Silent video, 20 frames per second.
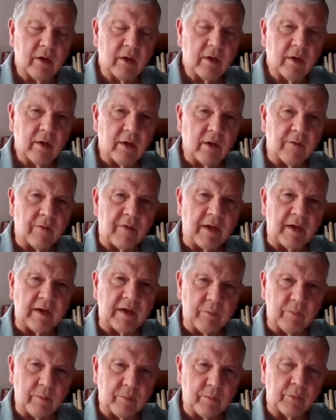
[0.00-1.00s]
If they
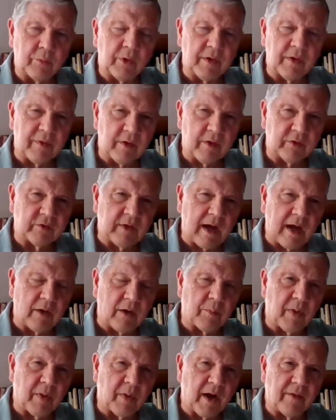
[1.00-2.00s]
can bring this down
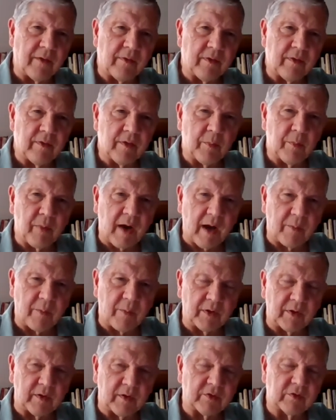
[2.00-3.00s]
upon the
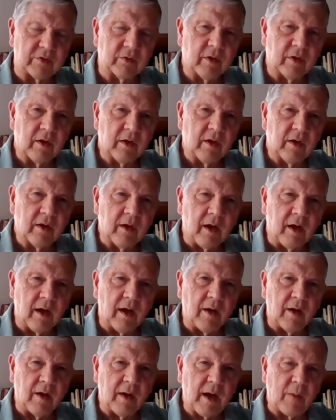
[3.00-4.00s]
populace,
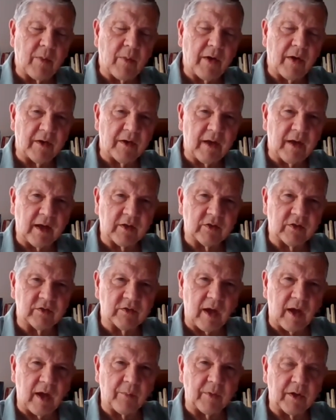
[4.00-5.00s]
how about the next
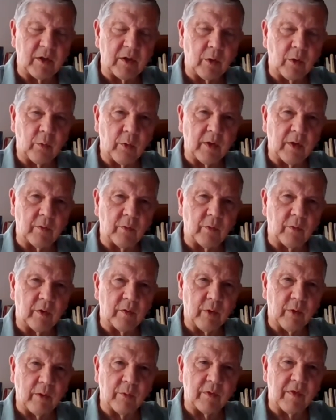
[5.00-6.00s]
step? You know,
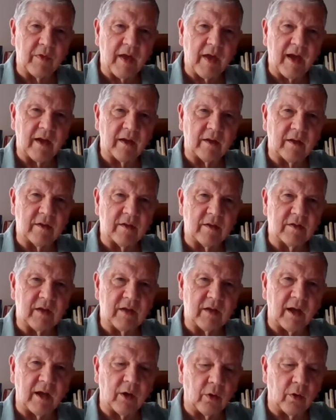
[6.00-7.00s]
what would that
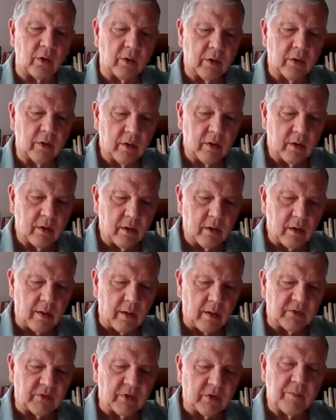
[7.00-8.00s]
entail?
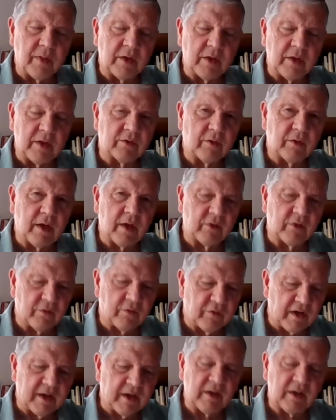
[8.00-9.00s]
So it's a
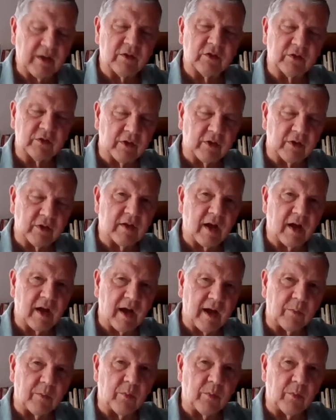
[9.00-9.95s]
very concerning time.